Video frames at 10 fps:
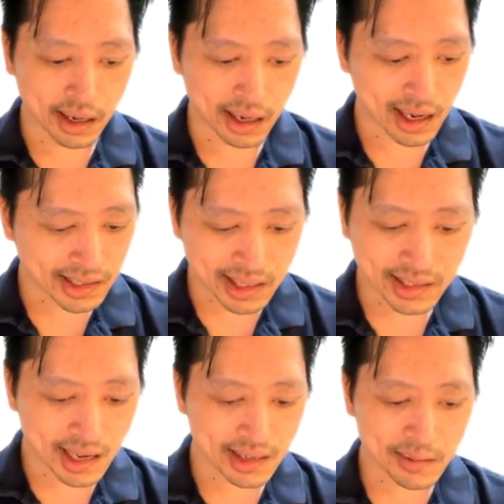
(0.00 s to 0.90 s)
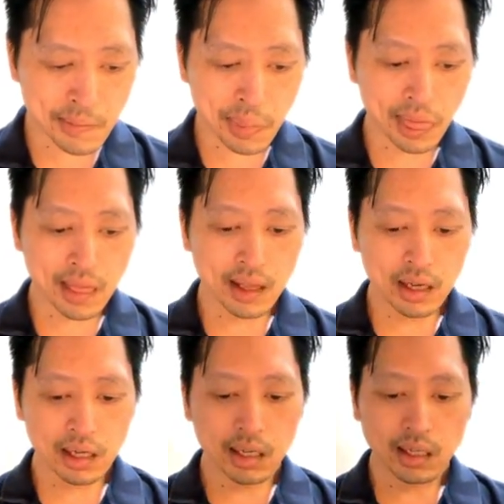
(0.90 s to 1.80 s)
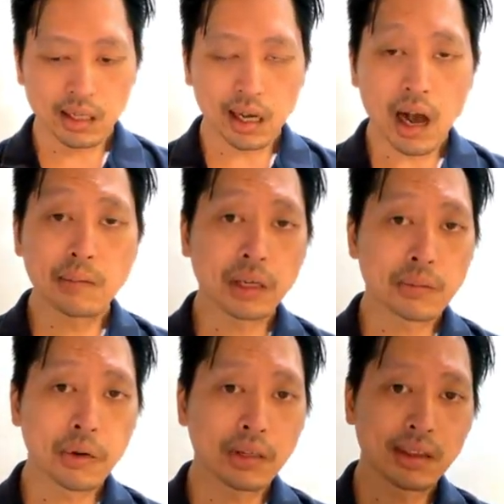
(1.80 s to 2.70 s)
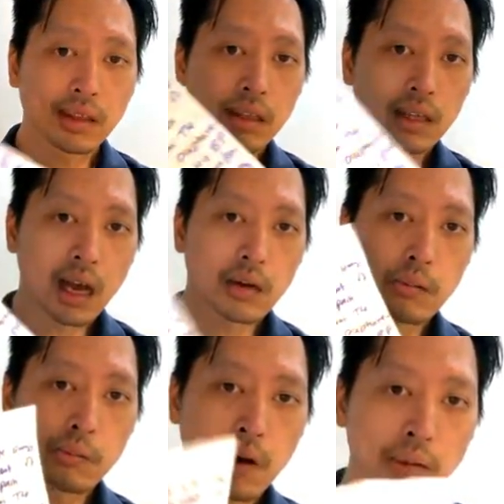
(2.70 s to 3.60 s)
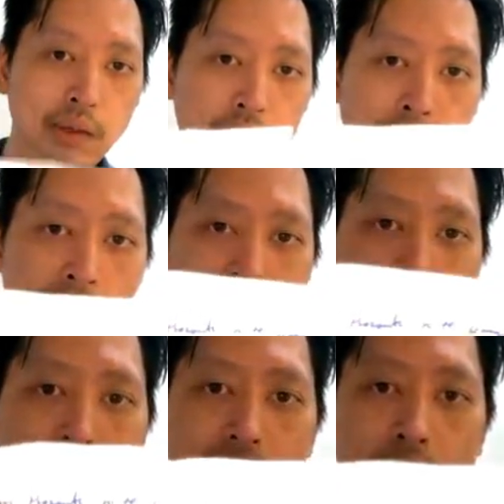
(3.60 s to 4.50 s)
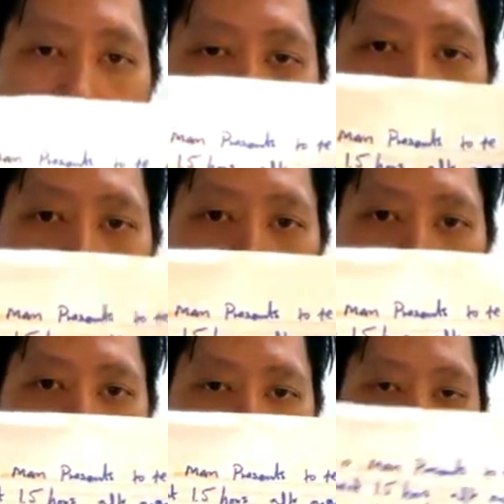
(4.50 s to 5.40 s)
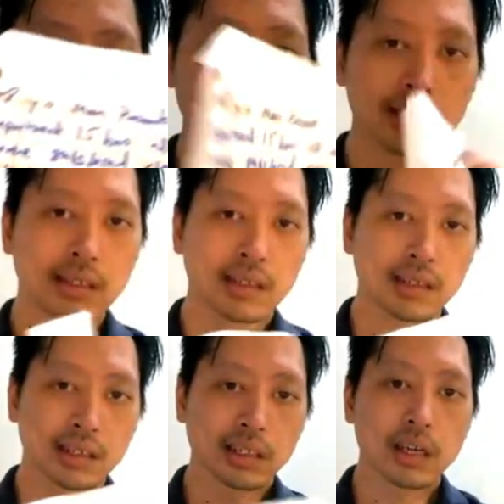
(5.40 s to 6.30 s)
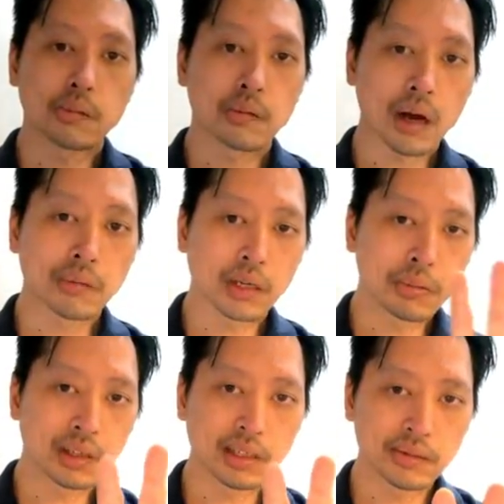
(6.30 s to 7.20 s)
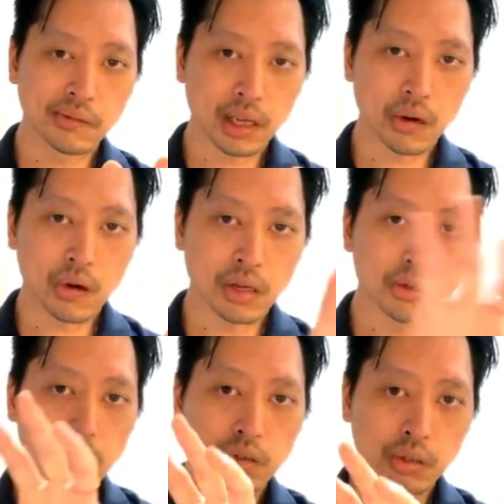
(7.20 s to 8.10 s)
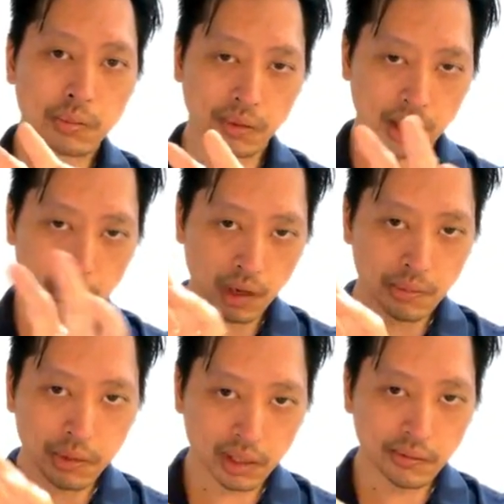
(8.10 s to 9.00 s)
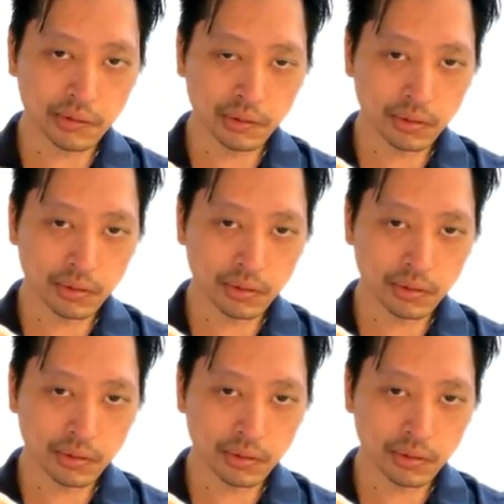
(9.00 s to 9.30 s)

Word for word: as I said, I'm gonna put, I'm gonna put, I'm gonna put this, you know, I'm gonna put this video on YouTube, and then when I put the